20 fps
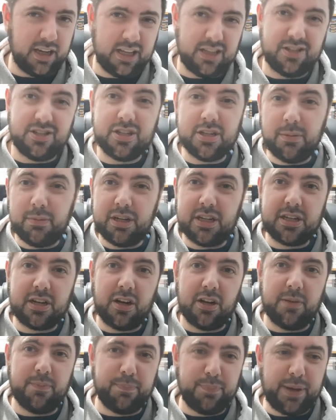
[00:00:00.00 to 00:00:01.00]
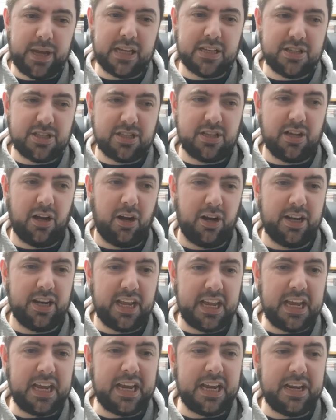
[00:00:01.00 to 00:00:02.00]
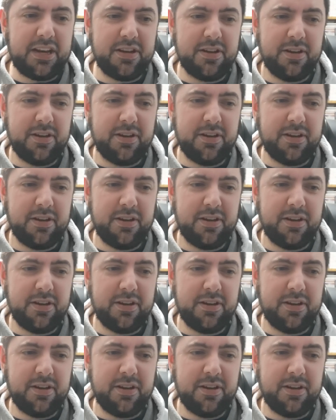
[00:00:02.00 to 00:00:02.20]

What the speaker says: And some of the kind of bits that I need